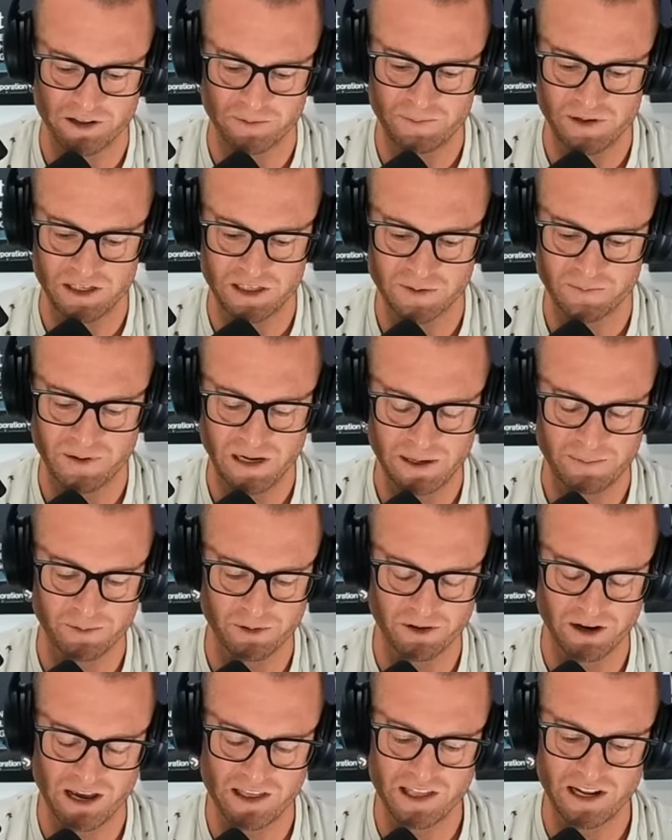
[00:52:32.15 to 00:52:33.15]
piece of paper,
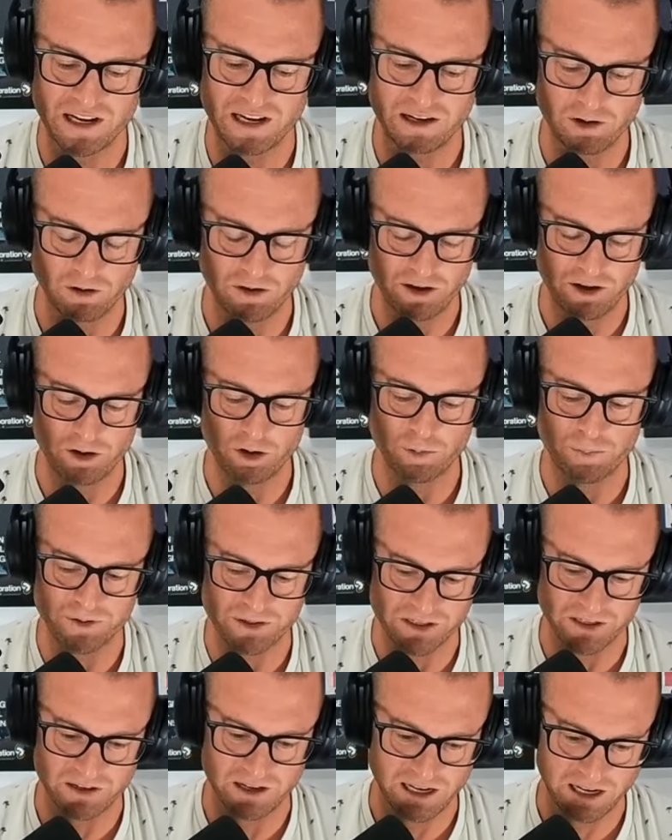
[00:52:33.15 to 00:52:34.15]
and then it it opens
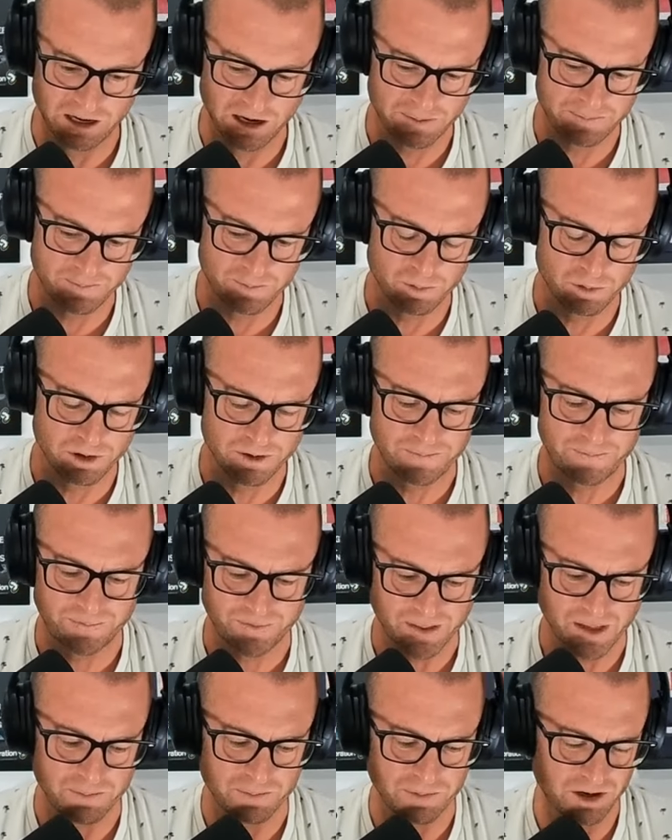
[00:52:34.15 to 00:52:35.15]
it up more,
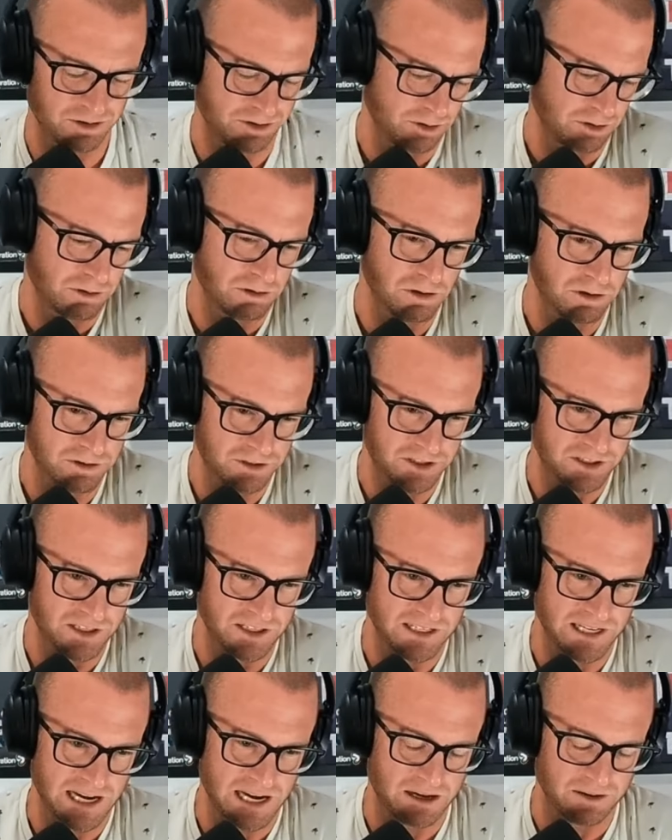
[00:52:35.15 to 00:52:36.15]
but also closes it
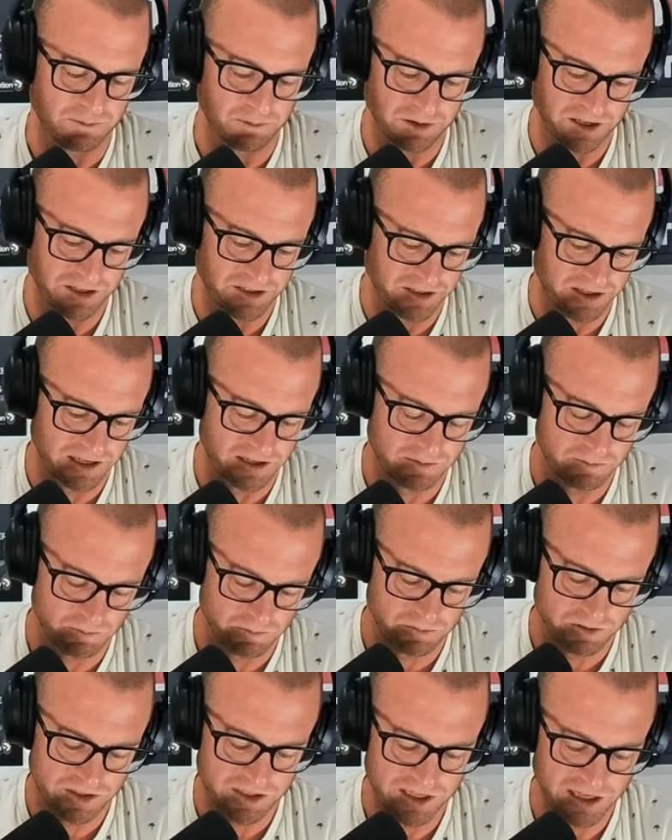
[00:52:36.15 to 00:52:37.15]
down. Whereas like
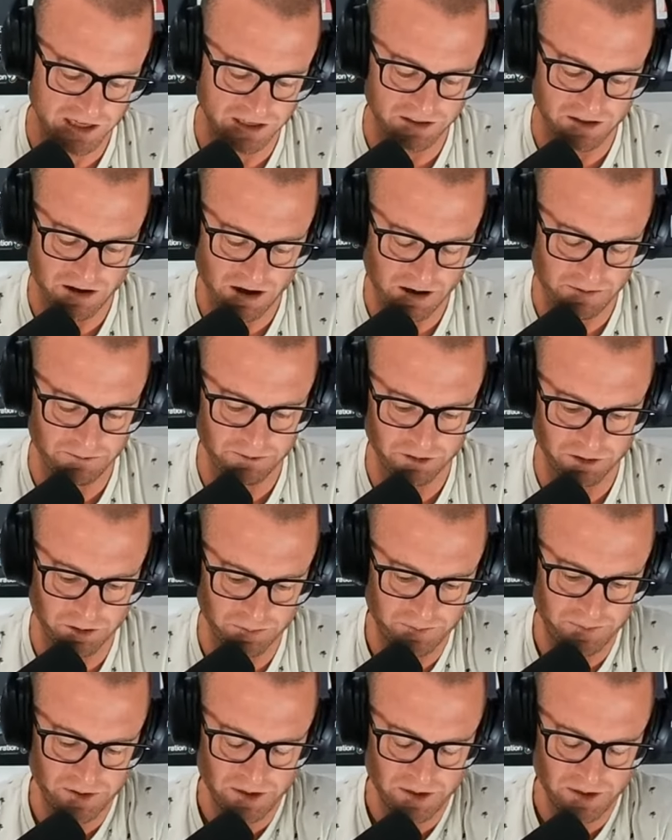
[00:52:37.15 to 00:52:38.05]
seeing the envelope